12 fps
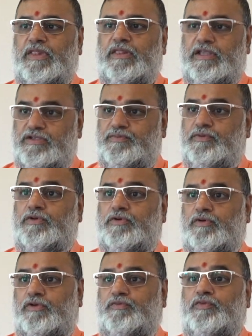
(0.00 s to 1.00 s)
these 4
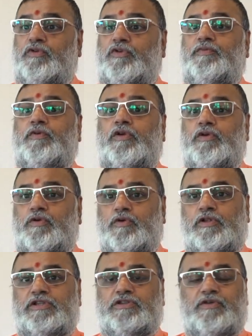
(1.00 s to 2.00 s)
goals, 4
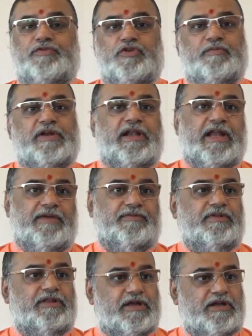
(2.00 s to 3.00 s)
goals of human life:
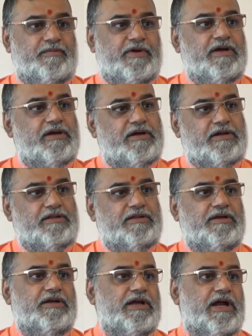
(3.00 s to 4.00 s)
dharma,
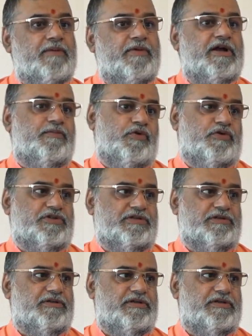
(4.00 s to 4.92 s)
artha, kama, moksha.